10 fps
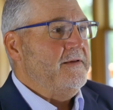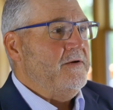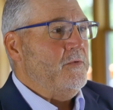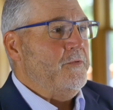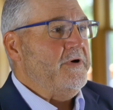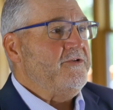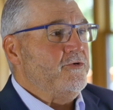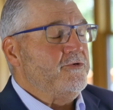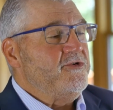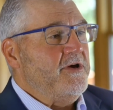Well,
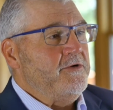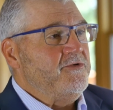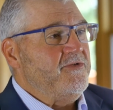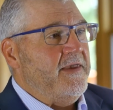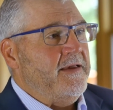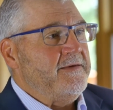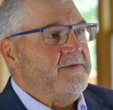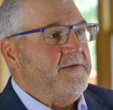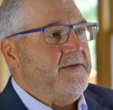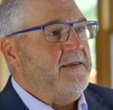research shows that
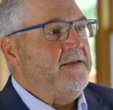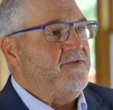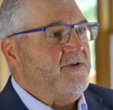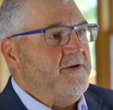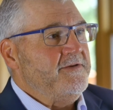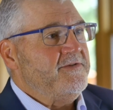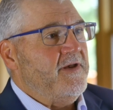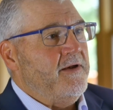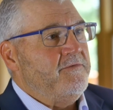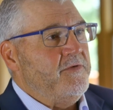incidents
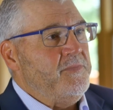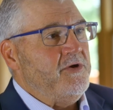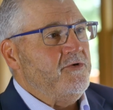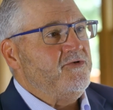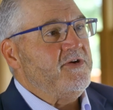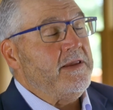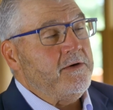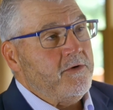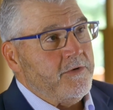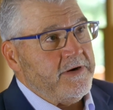of abuse
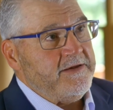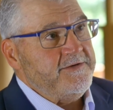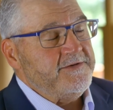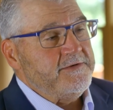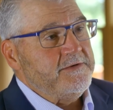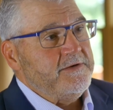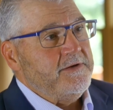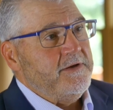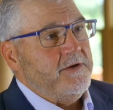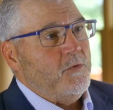increase
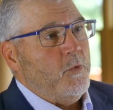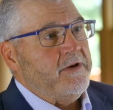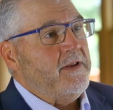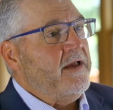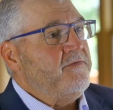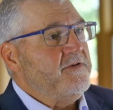when life